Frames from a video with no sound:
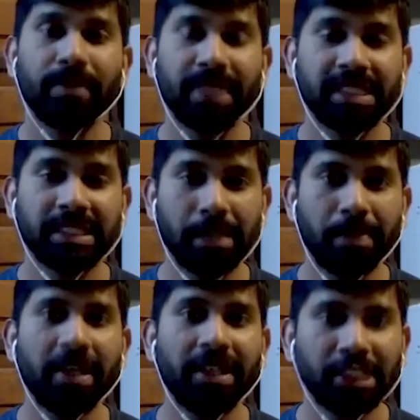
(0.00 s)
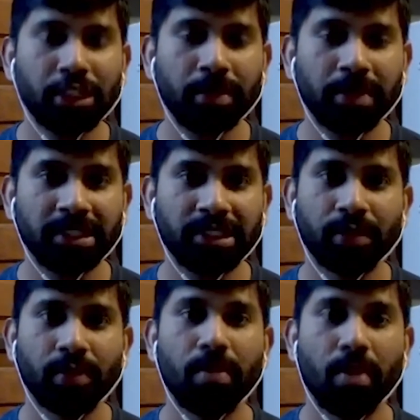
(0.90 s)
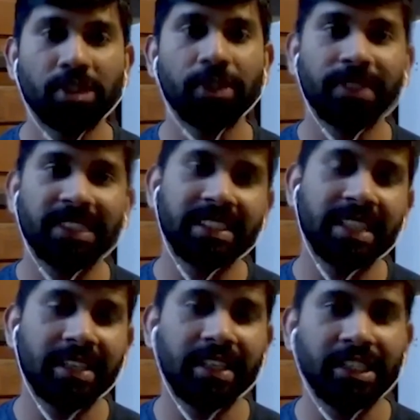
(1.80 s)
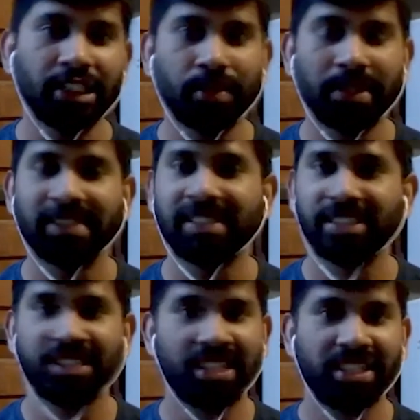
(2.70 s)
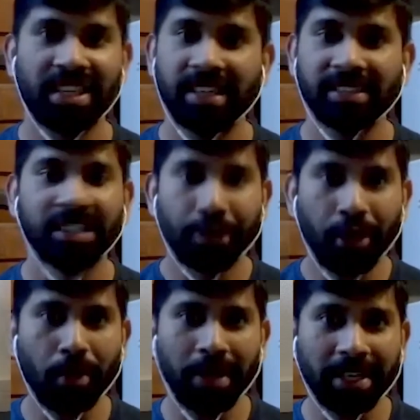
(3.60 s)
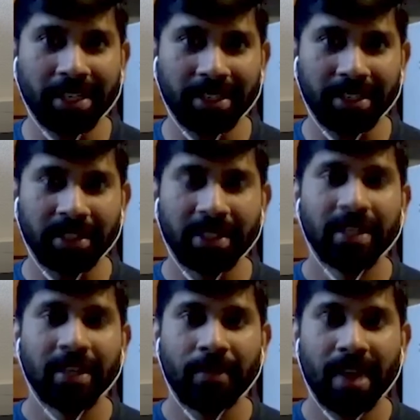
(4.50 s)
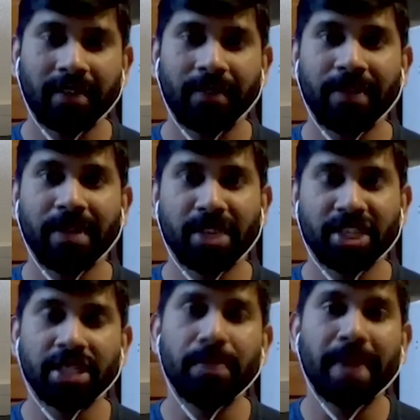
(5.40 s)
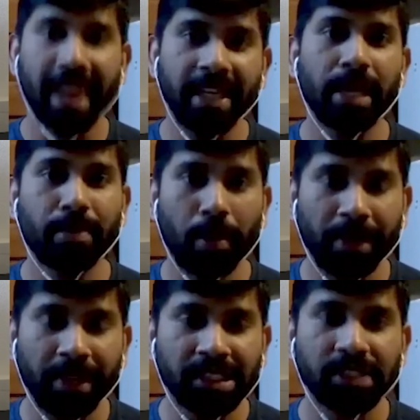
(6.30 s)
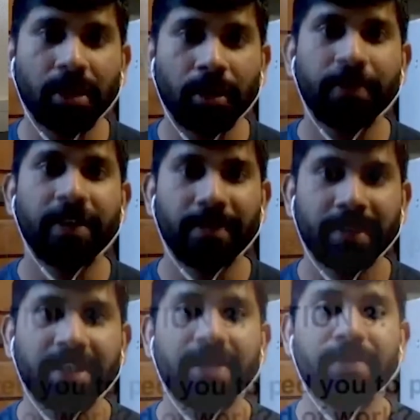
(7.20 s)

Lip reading: these simple instruments to more sophisticated instruments such as rheometer, where we measure mechanical properties of different